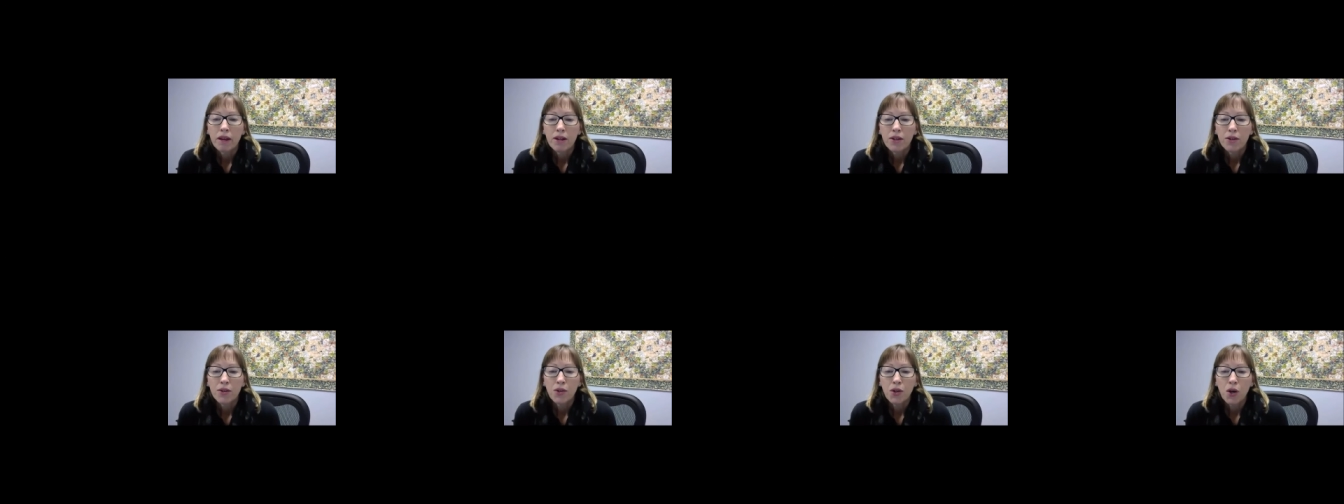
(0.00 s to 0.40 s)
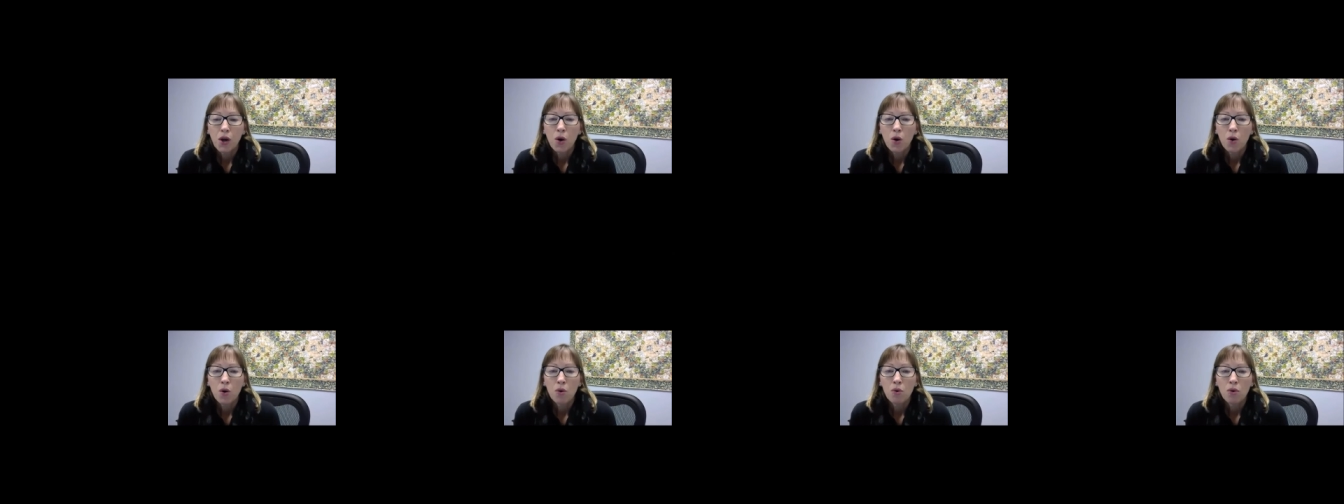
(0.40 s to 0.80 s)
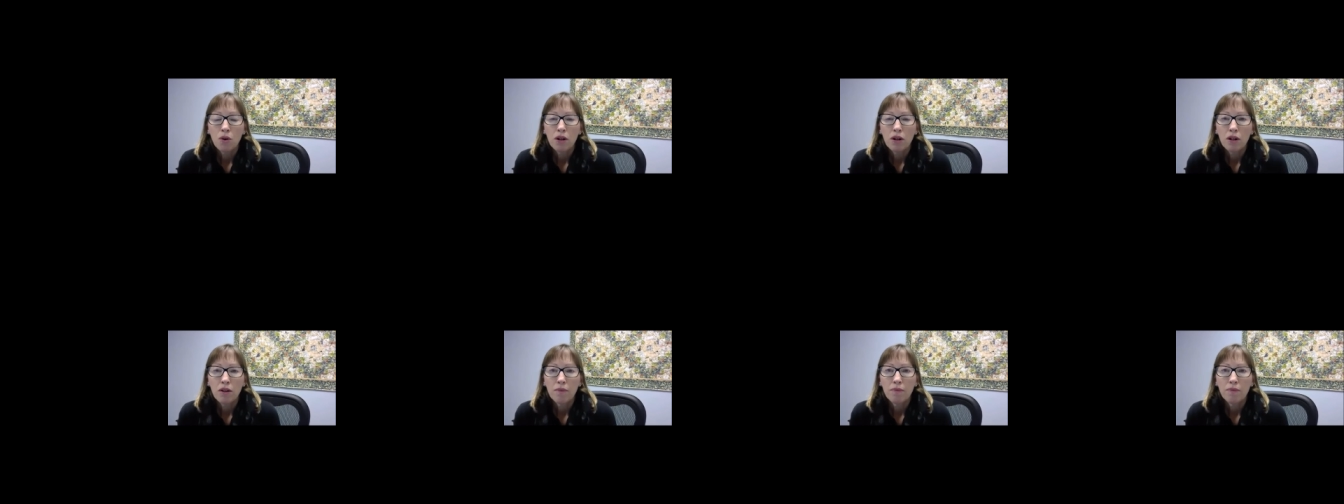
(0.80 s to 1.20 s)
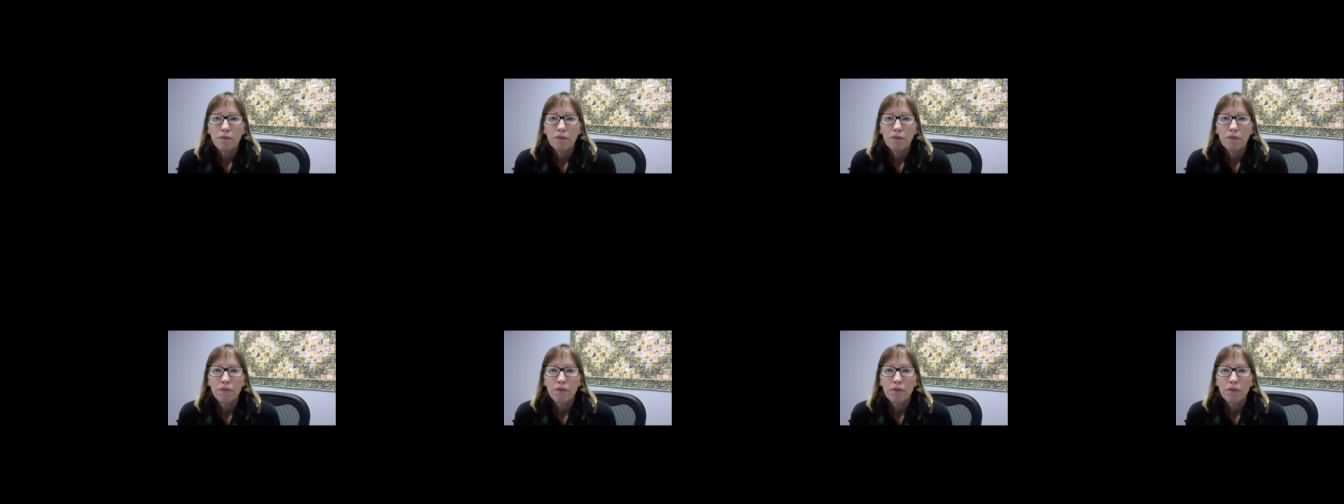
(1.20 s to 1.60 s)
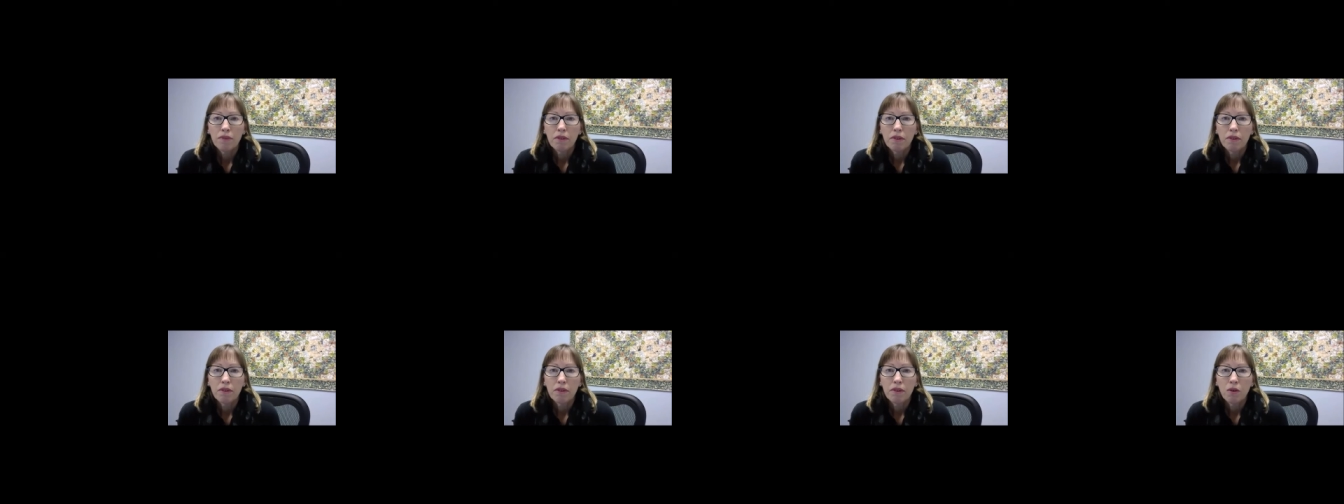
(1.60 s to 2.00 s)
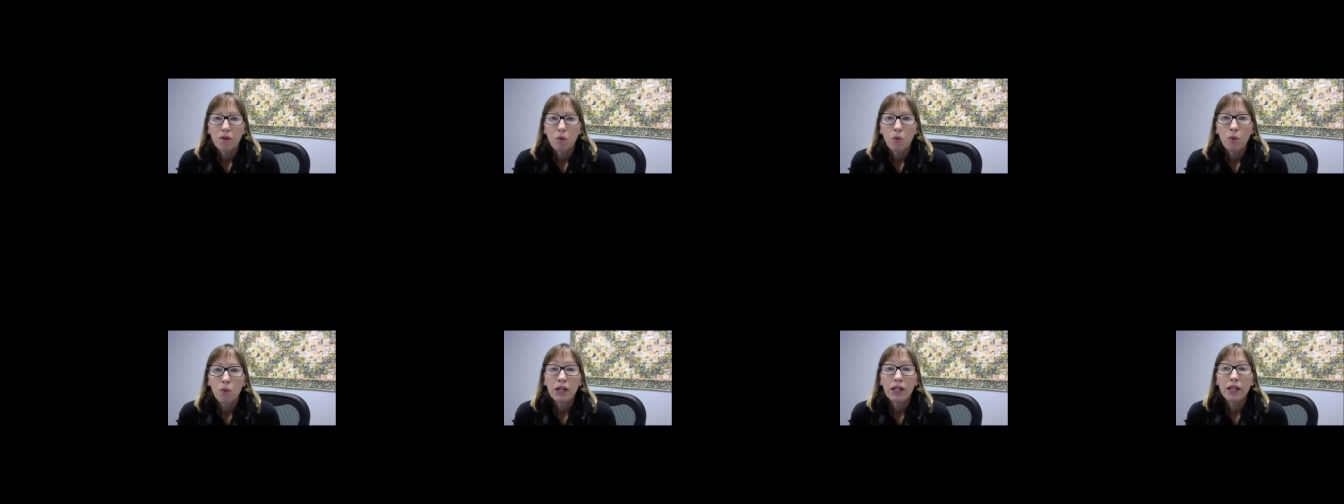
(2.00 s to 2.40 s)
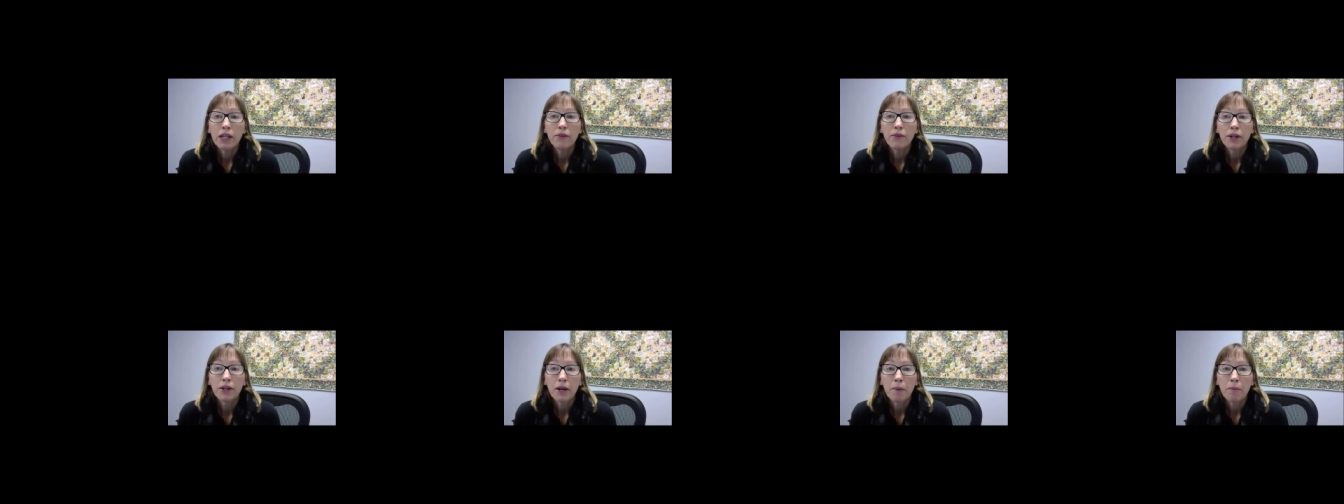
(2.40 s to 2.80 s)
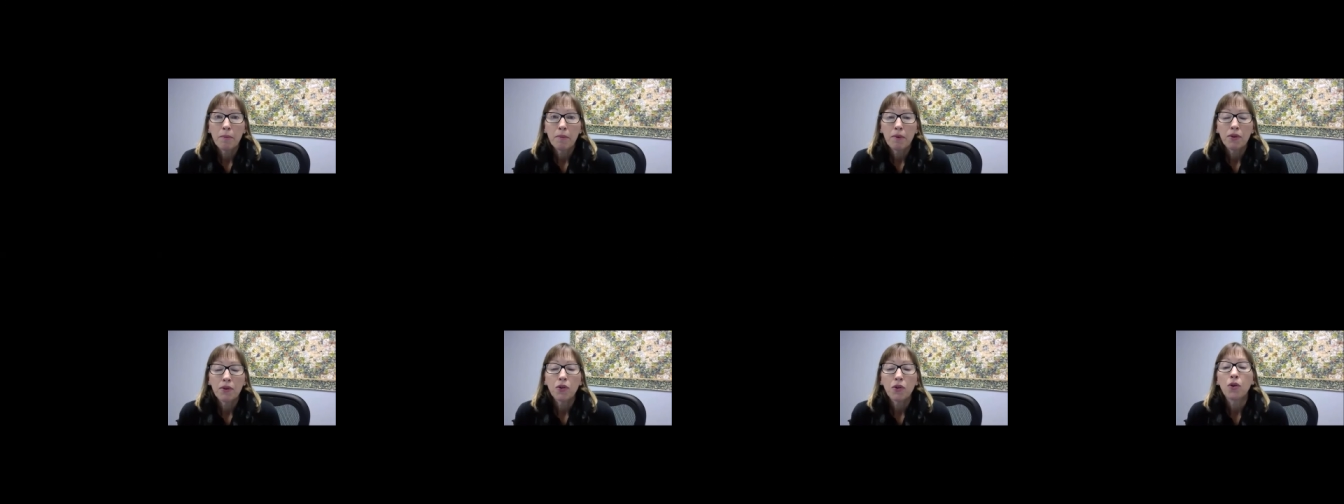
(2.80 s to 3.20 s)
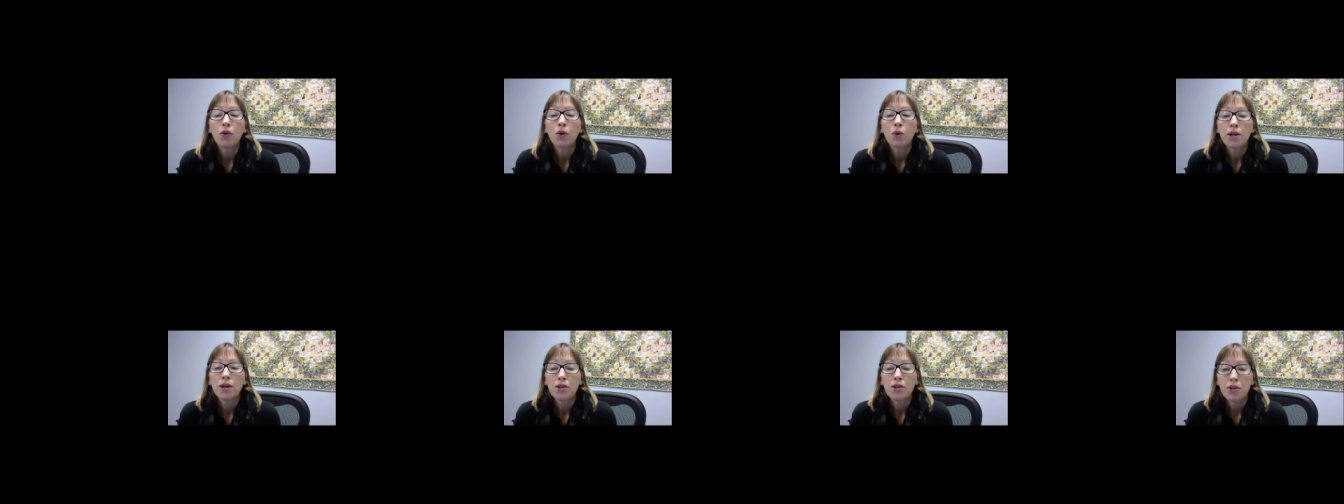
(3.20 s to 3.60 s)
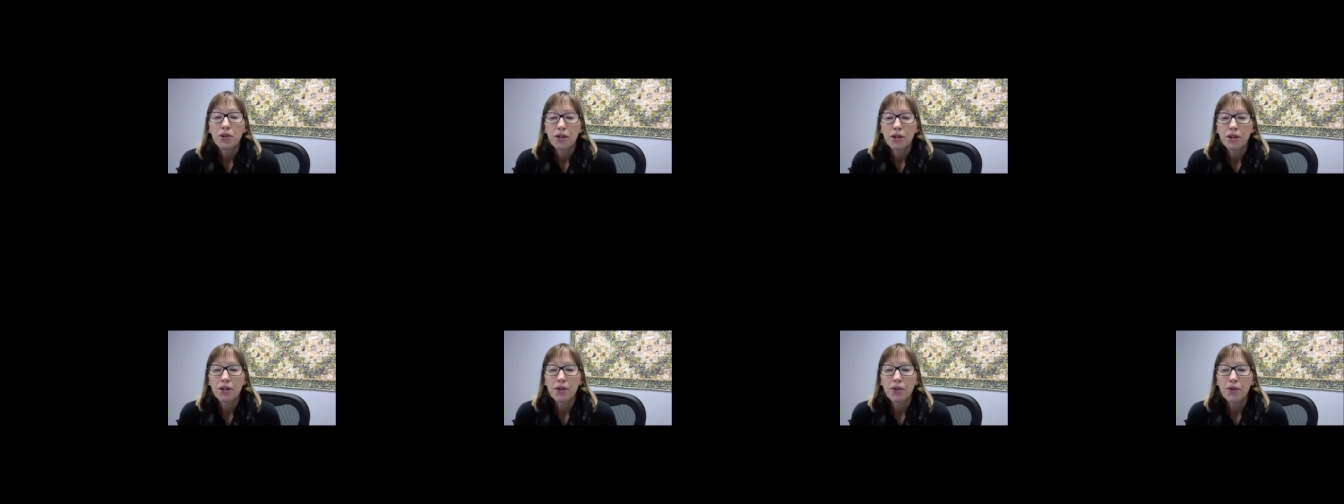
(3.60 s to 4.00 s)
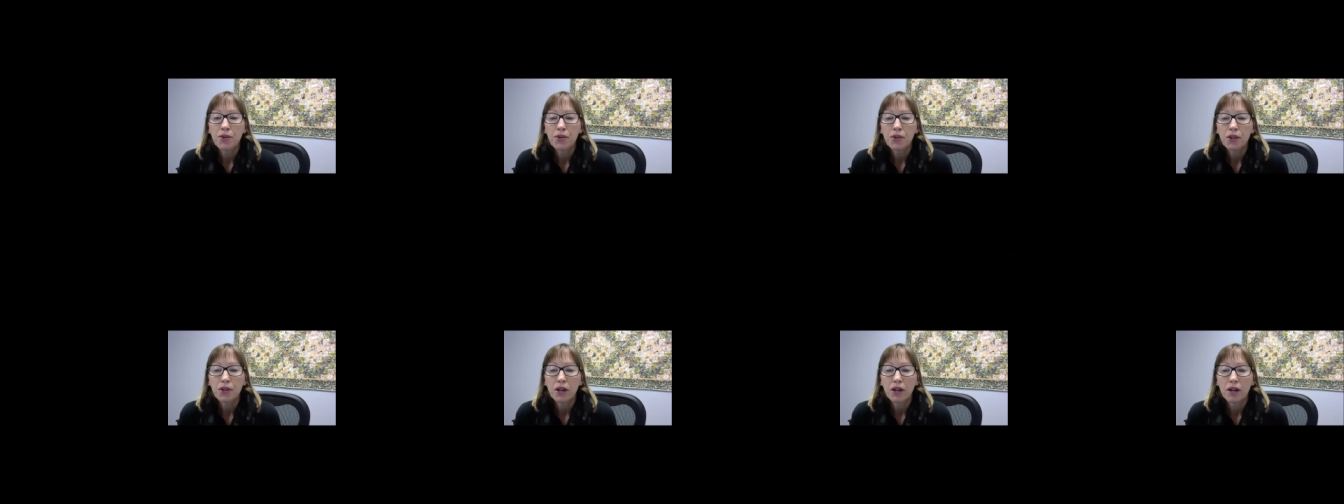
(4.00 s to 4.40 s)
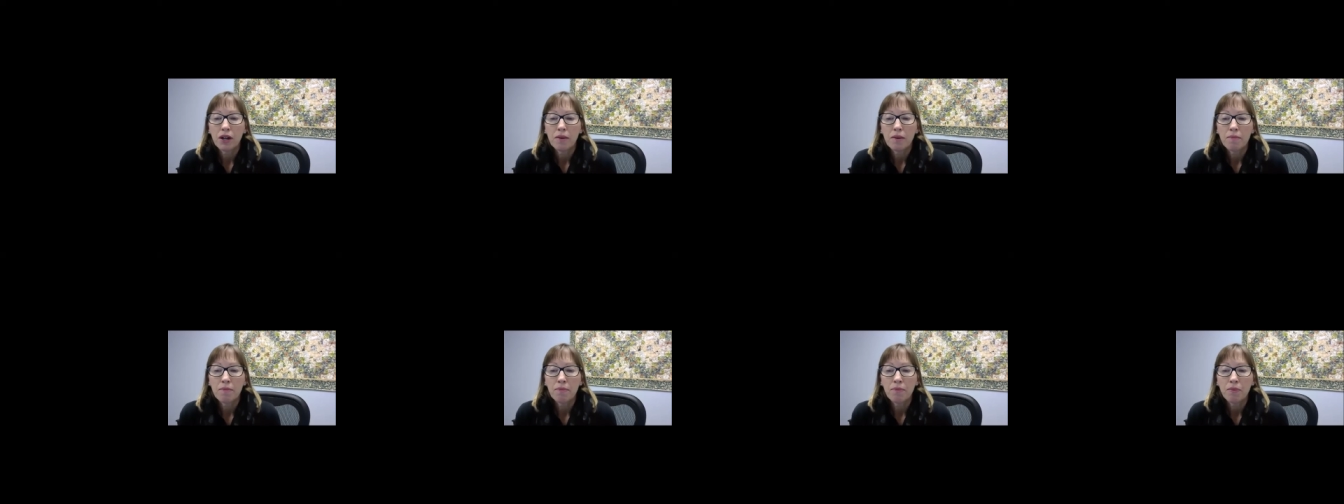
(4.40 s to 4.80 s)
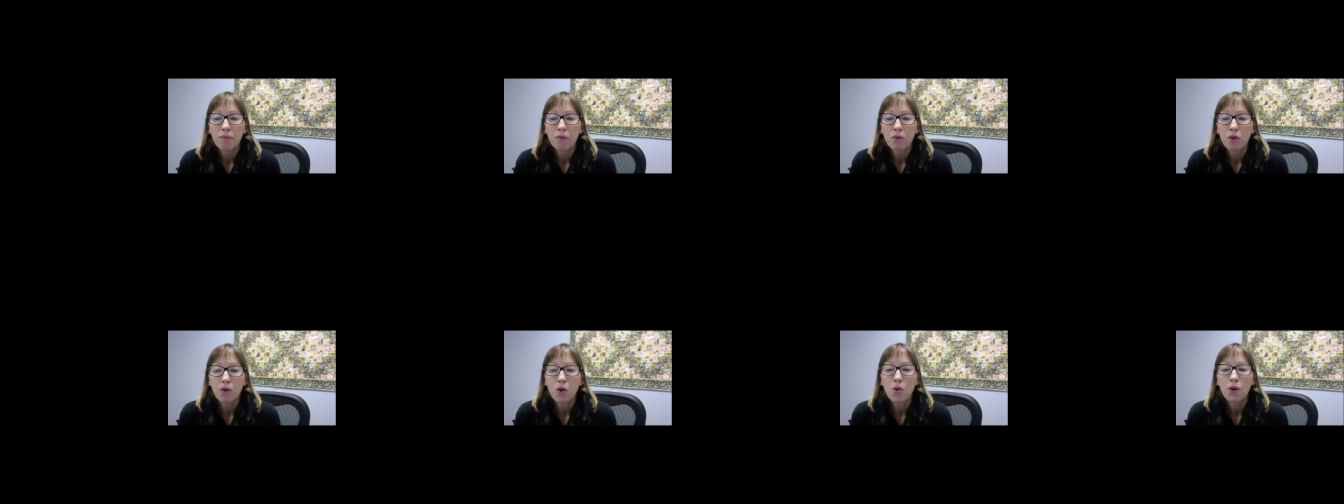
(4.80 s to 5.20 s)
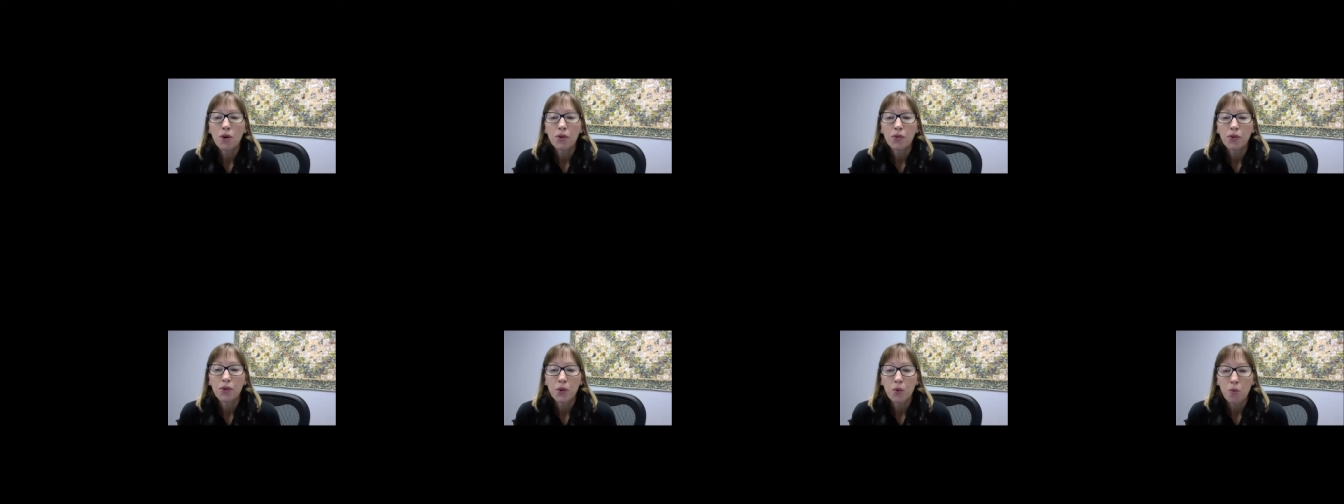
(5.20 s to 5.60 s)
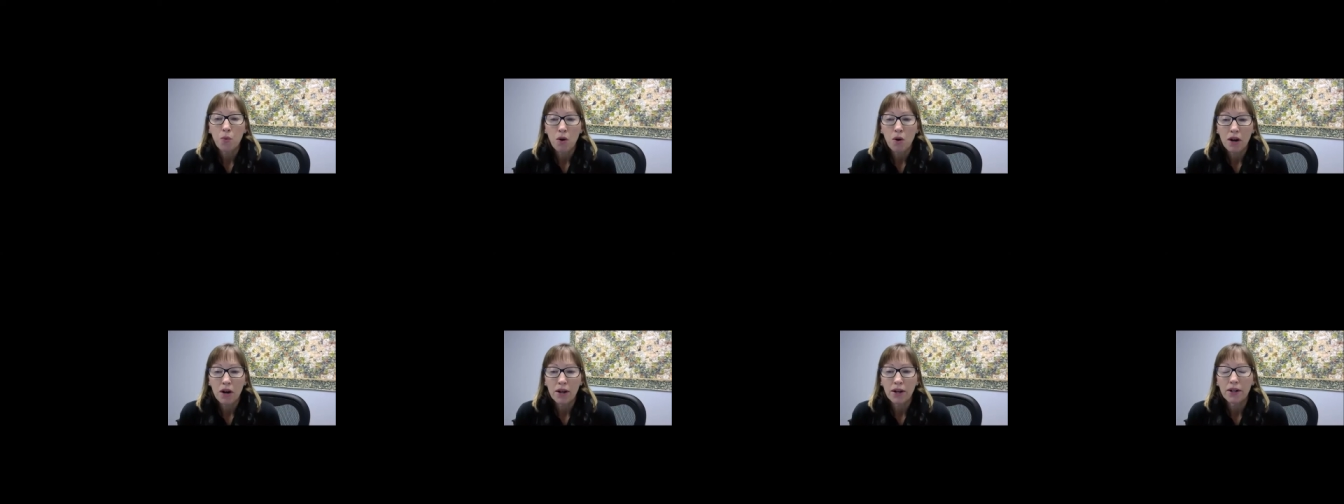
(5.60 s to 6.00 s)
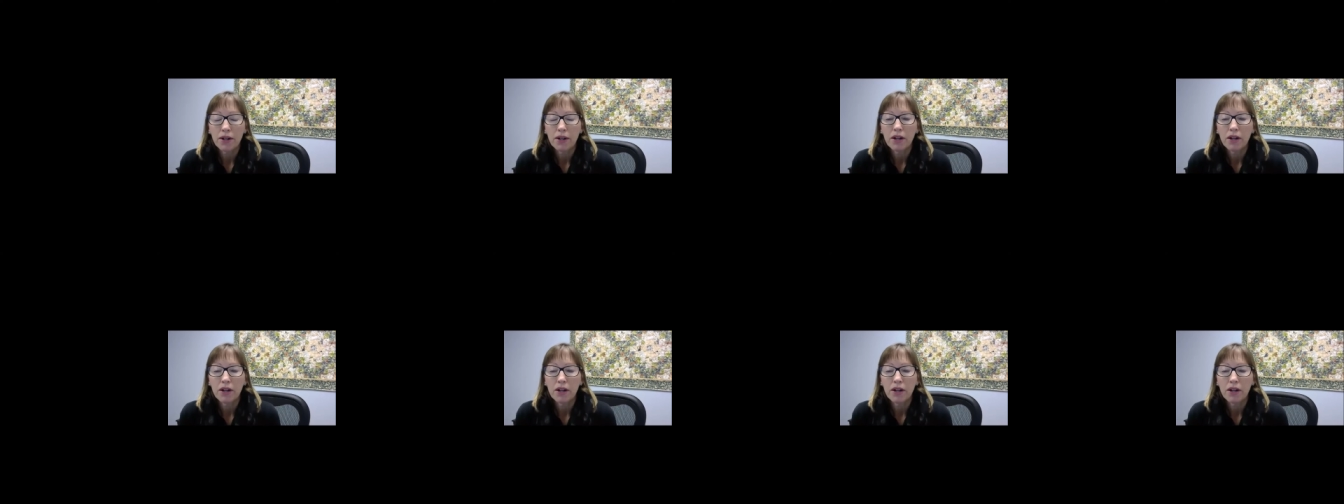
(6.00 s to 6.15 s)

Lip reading: So we leave it up. So the question is, who can see what?